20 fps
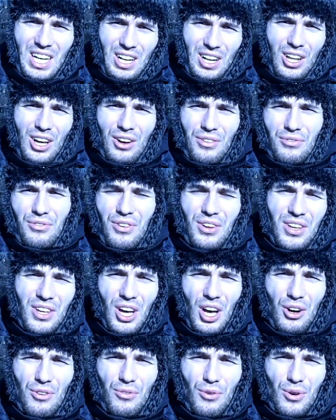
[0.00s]
Love,
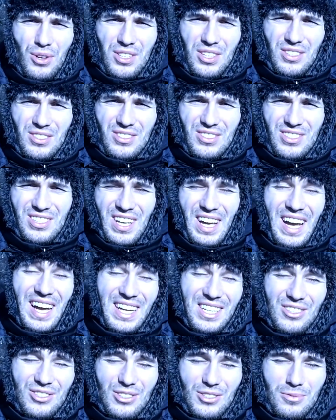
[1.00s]
avoidance,
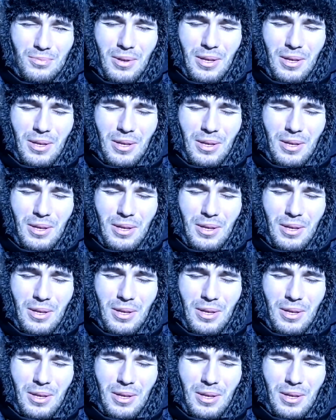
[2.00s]
anxious